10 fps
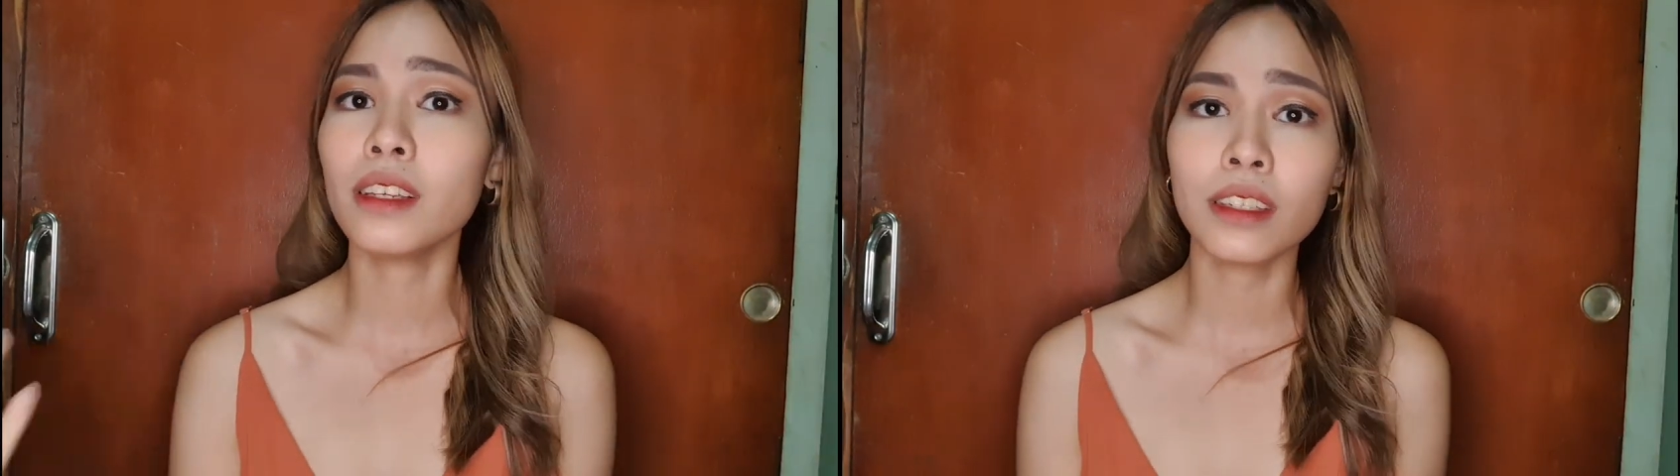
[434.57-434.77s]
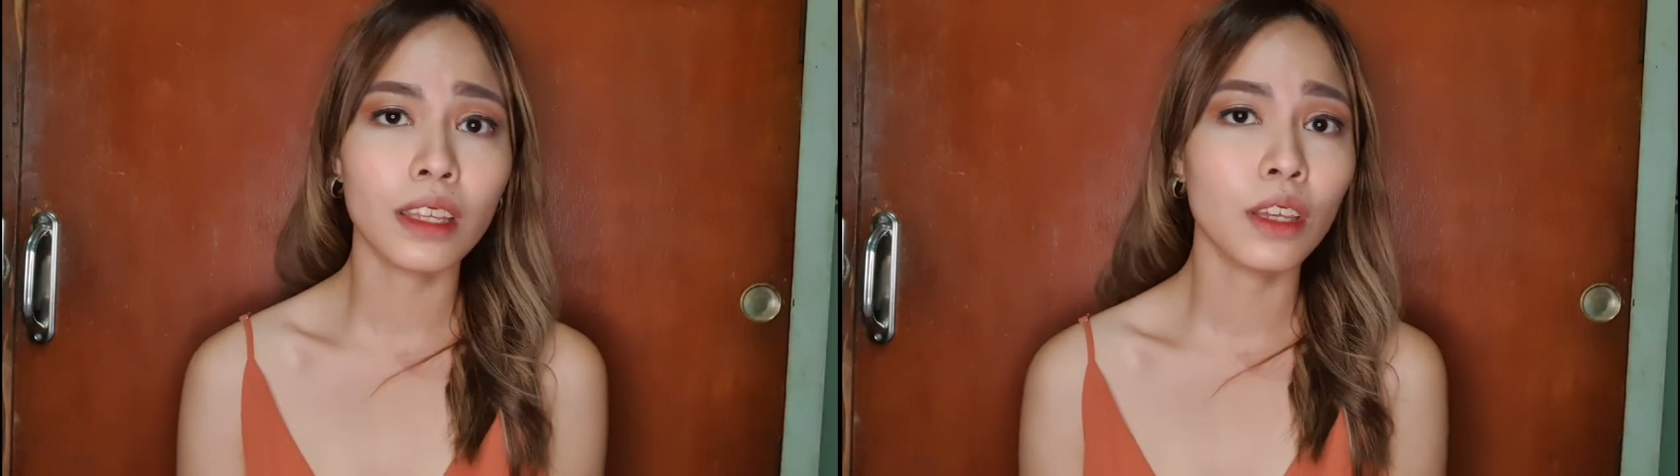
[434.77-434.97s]

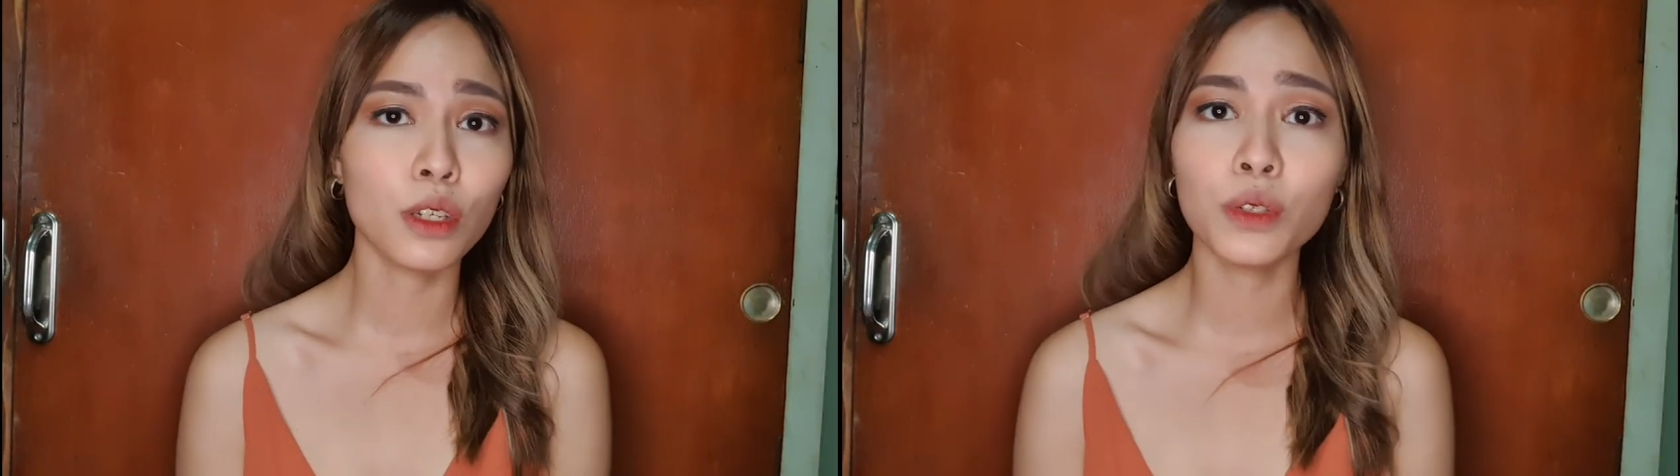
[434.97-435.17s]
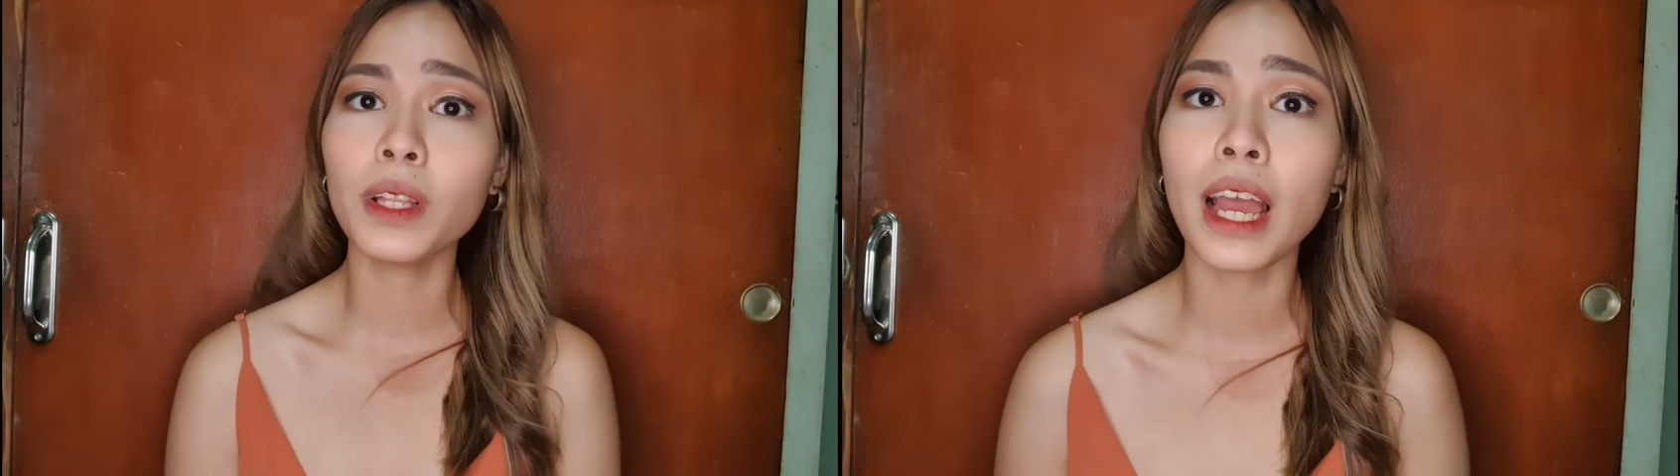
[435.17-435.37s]
this
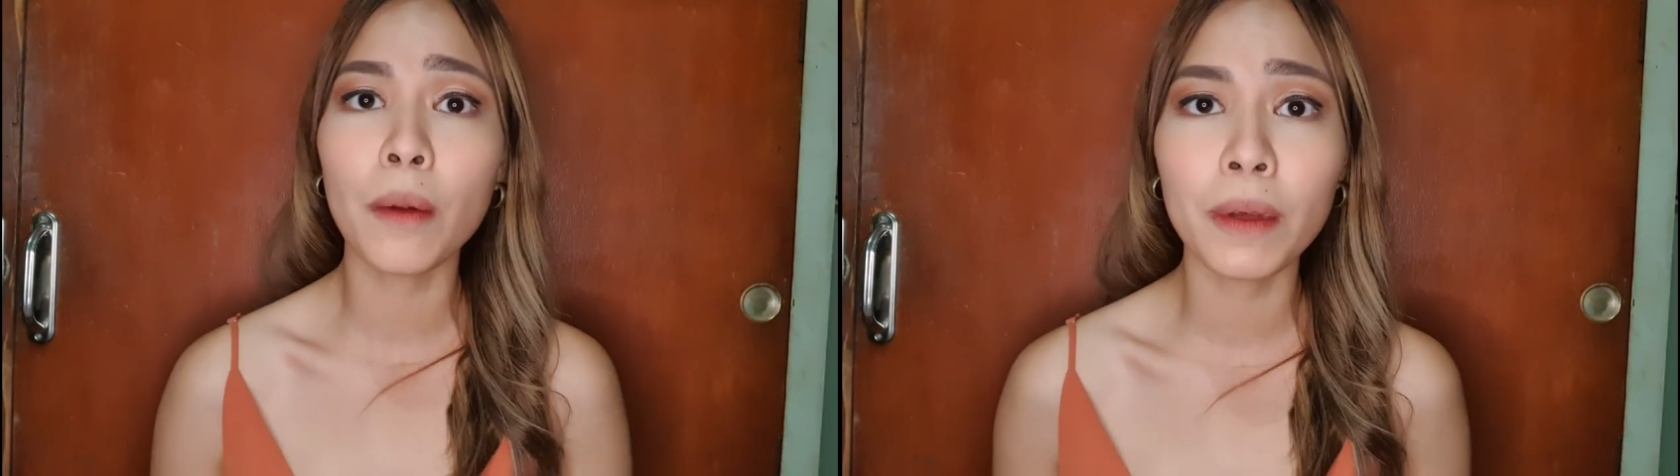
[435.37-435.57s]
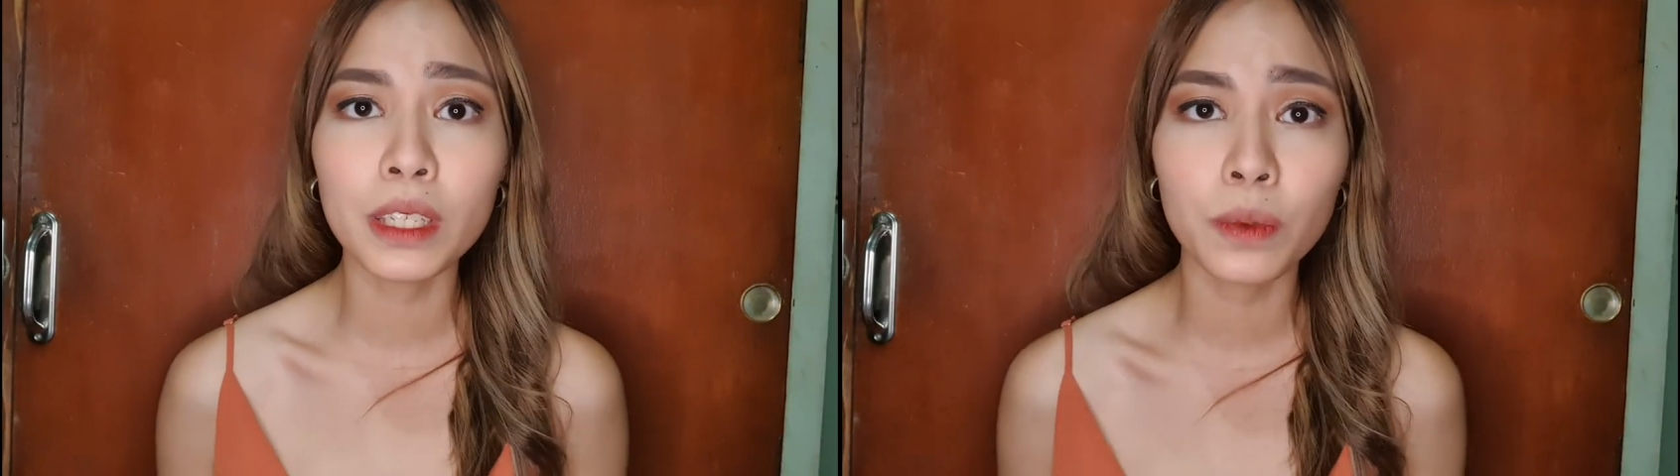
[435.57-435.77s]
usually
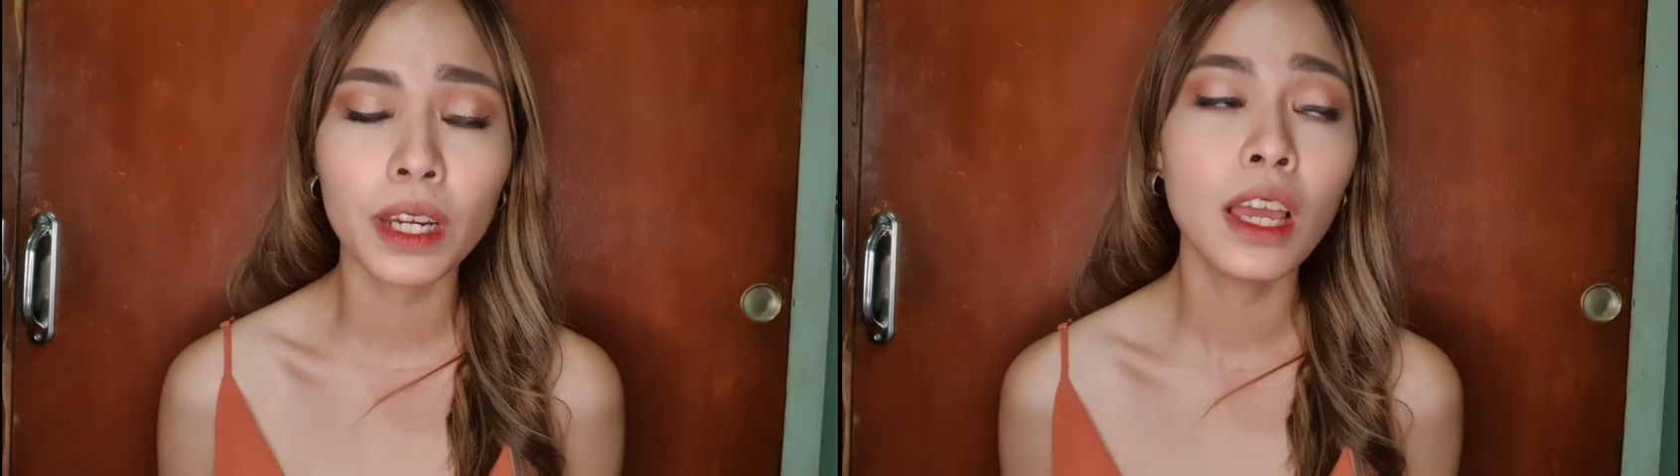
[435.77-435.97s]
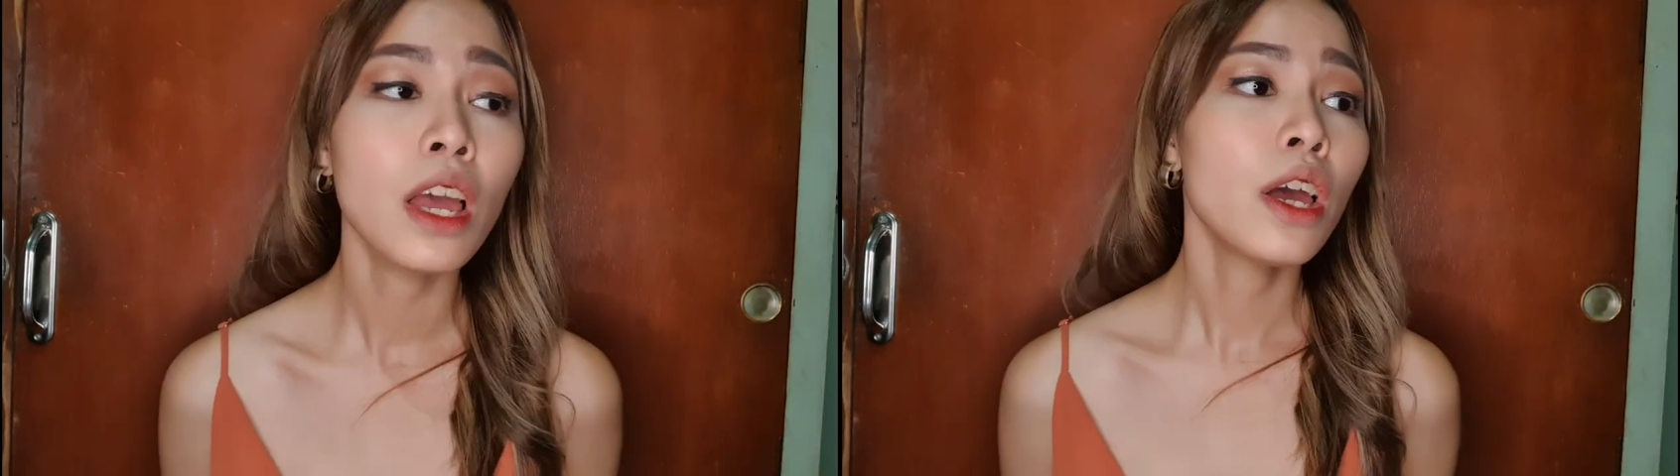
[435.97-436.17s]
happens
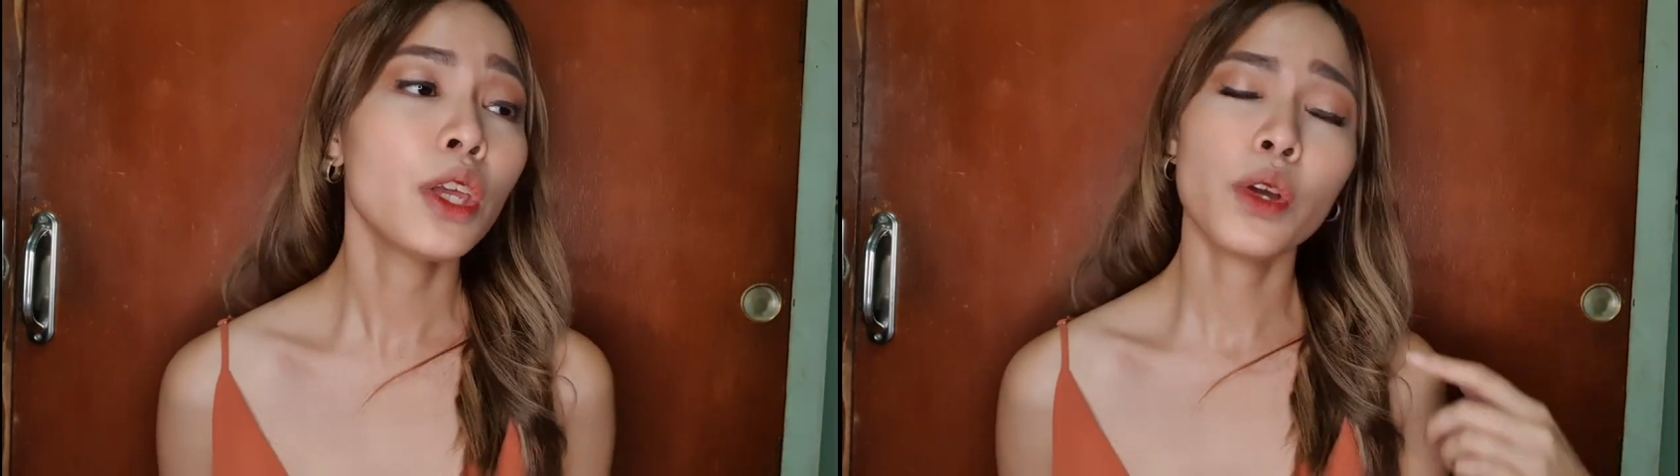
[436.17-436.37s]
when